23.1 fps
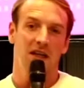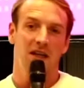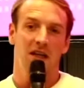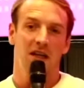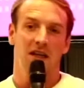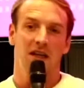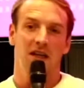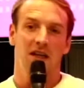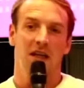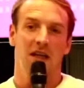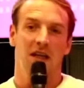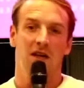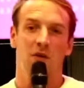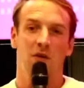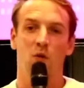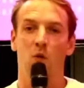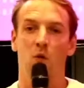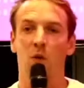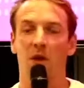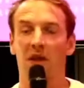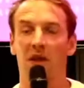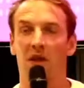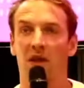And a
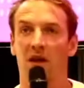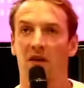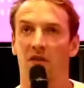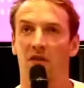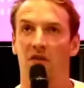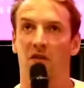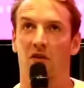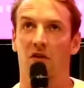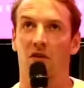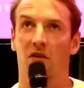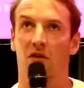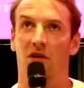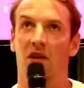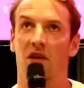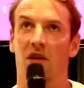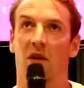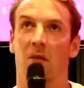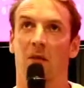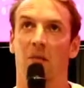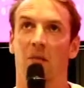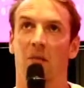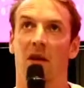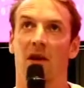week after, he
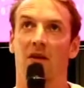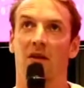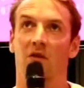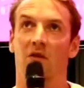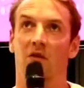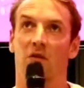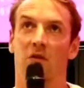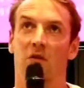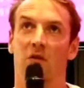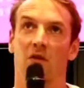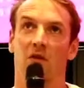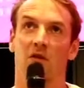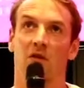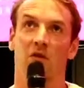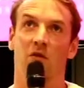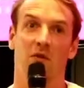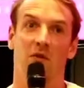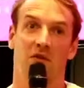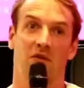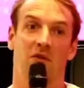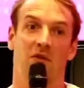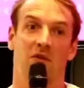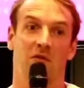came back to us
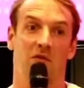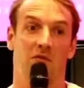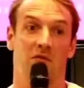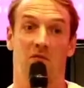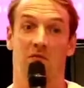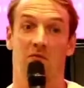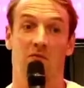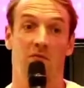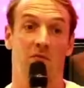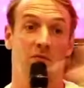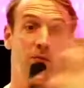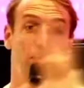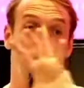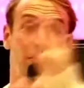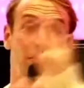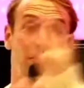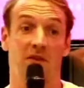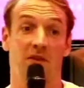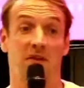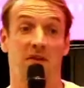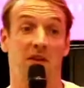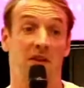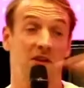with a
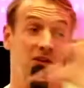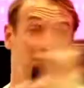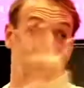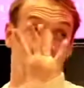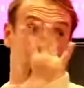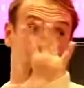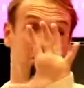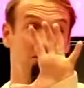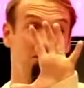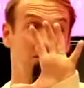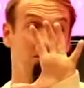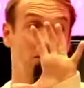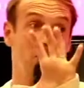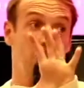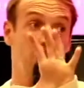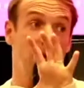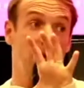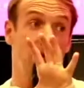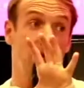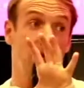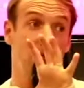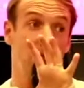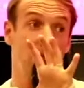presentation about
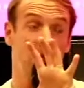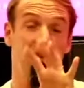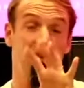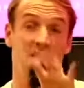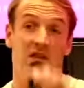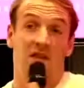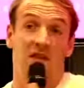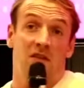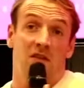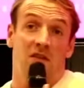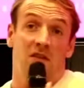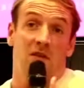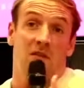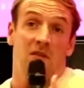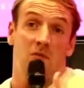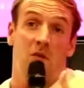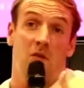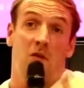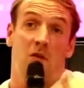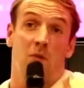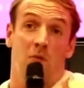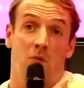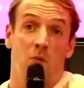this is
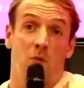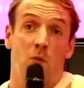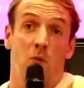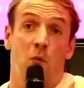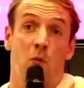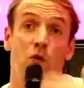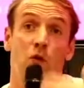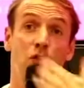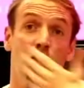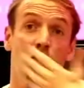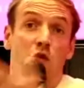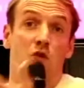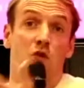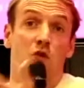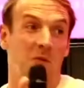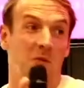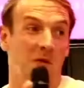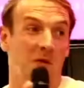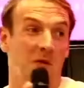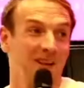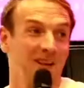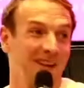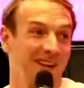who you should
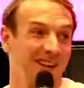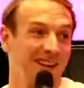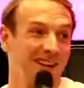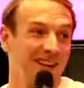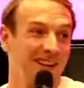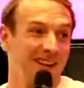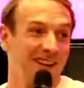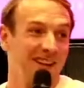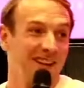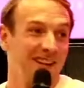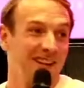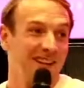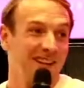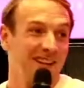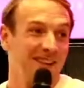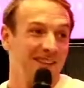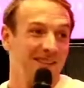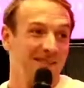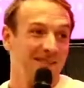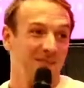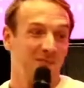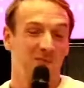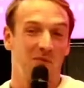be.
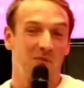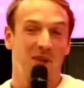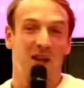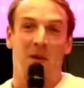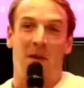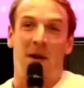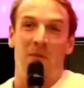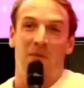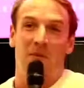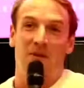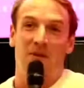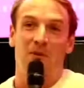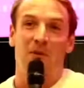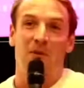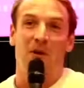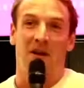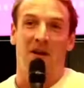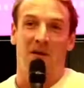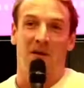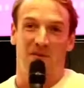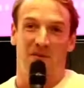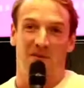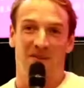And I'm happy to
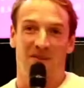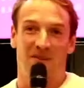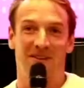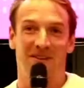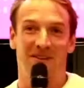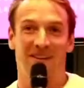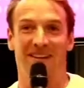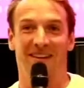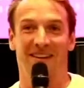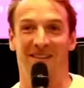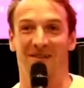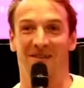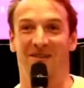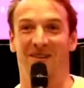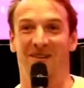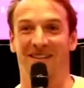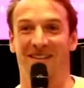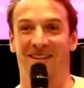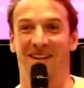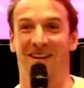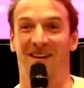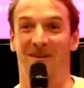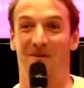help. I was
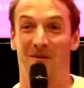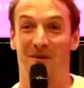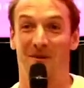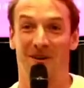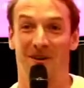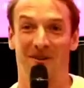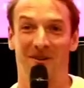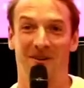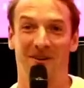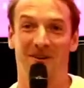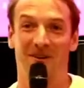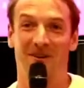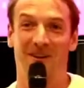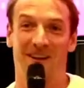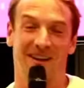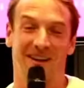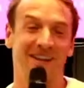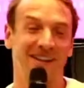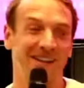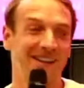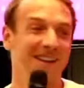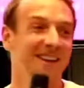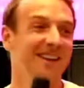like, wow, okay,
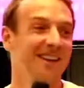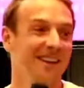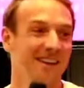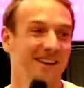we